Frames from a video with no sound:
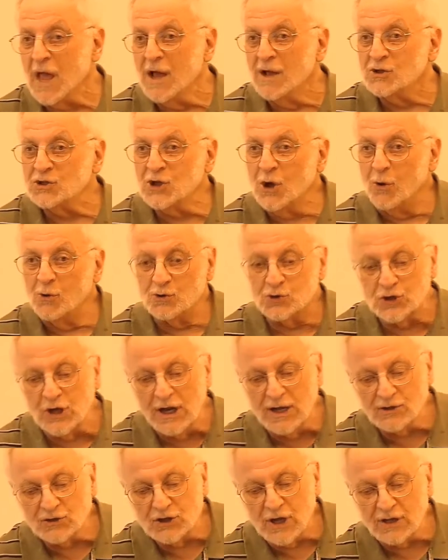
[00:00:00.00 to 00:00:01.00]
So she
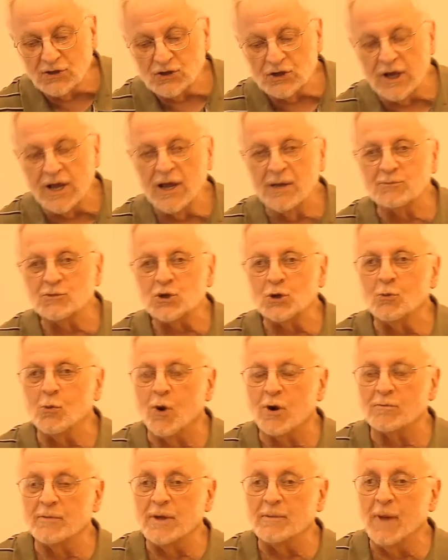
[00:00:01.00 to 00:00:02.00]
is sent to him to
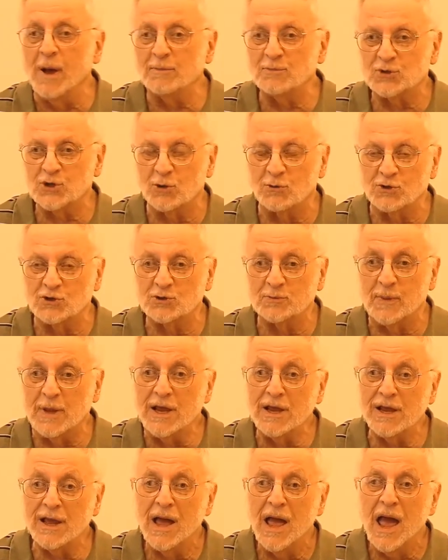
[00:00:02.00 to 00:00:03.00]
warm him up, so to
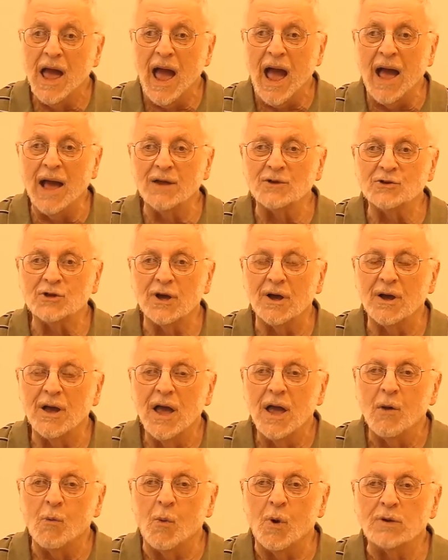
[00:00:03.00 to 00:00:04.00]
speak, and
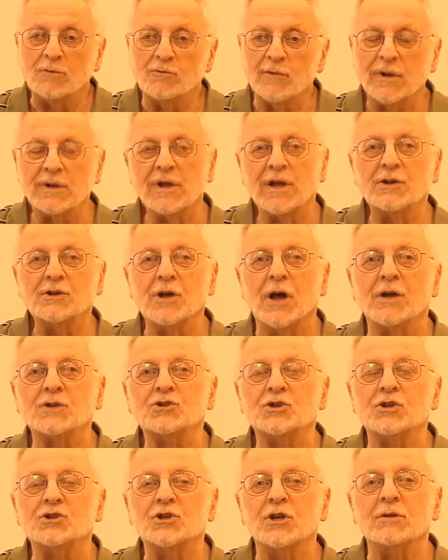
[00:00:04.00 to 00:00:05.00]
what Rilke does
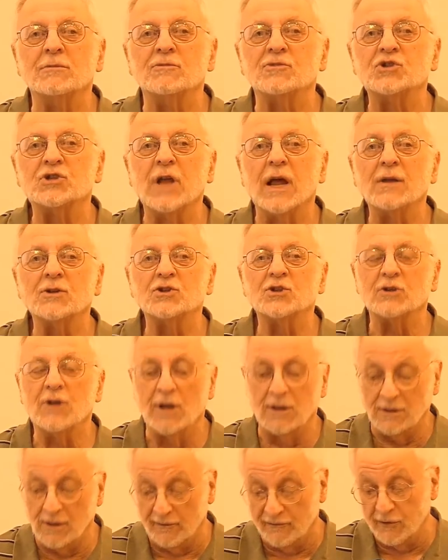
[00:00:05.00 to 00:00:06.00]
is in
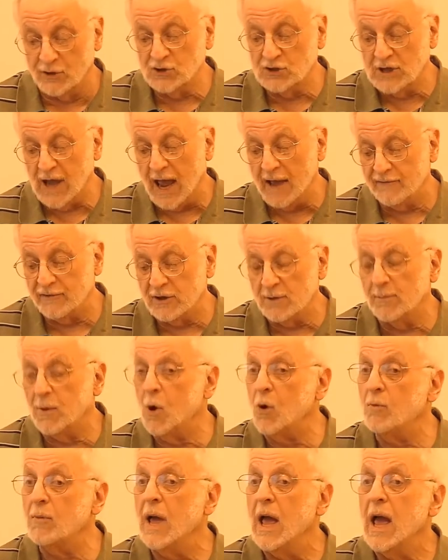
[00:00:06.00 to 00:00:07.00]
the first half of the
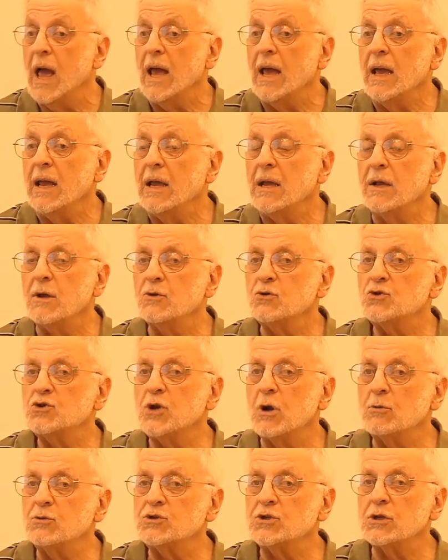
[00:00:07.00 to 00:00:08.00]
poem, he
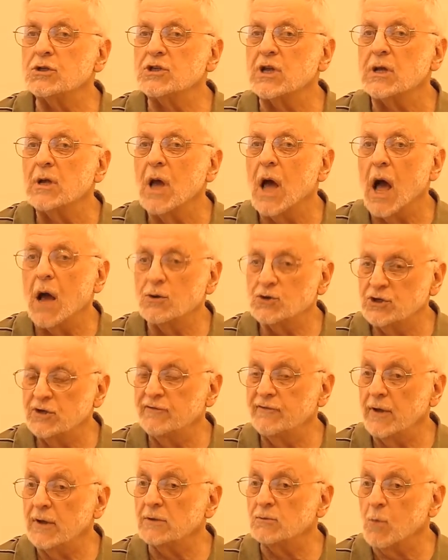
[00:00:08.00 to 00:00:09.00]
shows us how she
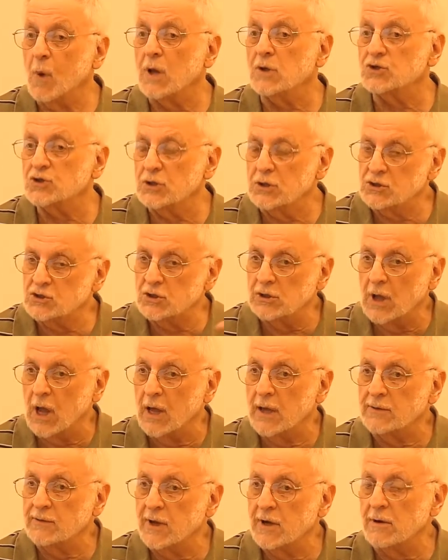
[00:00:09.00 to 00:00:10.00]
felt while she is
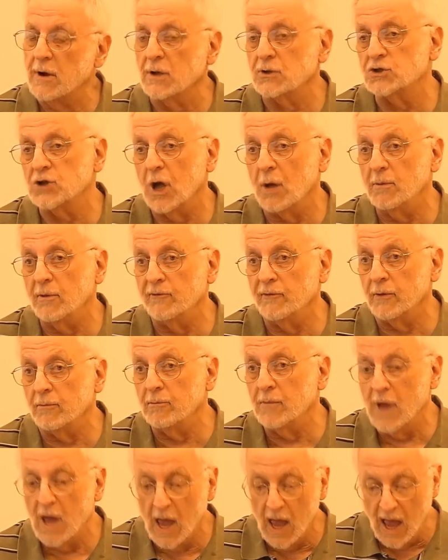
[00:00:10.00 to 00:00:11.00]
lying there on top of him,
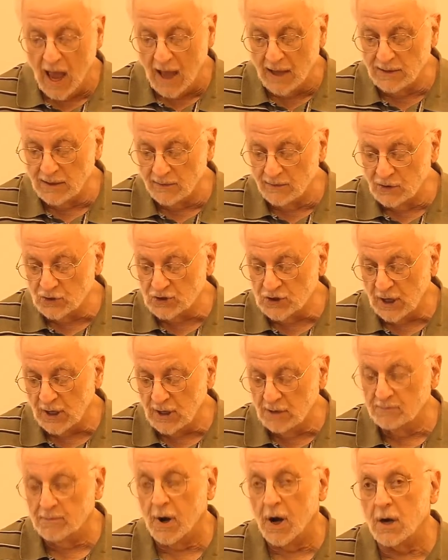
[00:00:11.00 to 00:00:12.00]
and in the
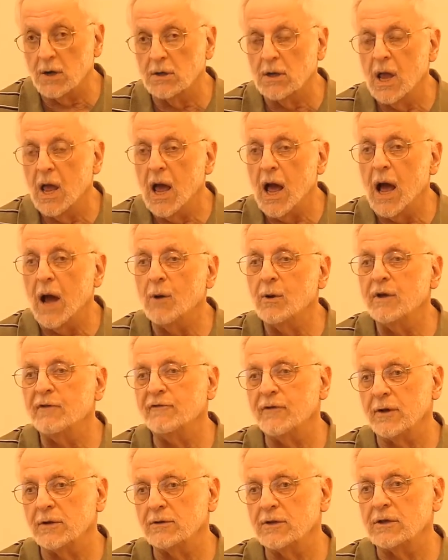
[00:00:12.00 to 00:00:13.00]
second part, how he
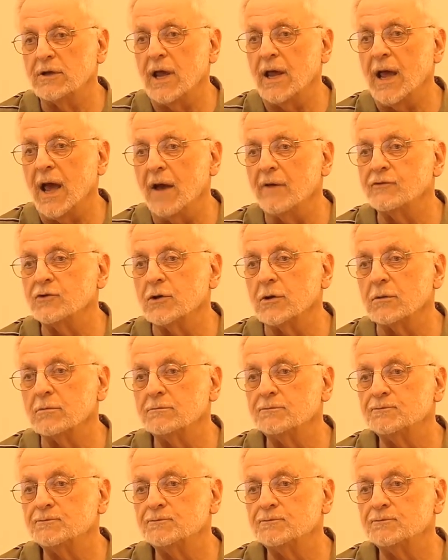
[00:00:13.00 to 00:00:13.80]
felt the day after.